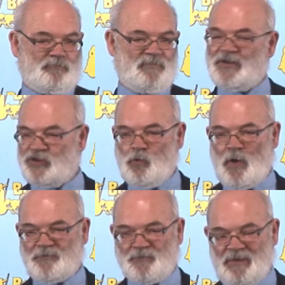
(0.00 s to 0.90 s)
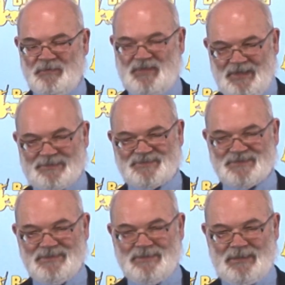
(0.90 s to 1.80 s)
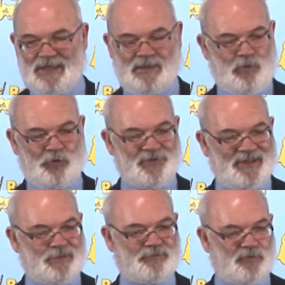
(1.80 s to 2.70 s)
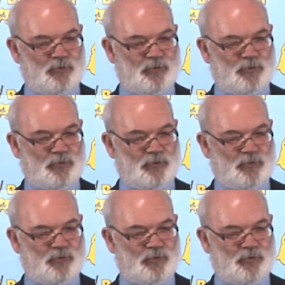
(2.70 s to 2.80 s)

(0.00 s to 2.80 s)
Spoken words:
Now, you won't find that in a modern history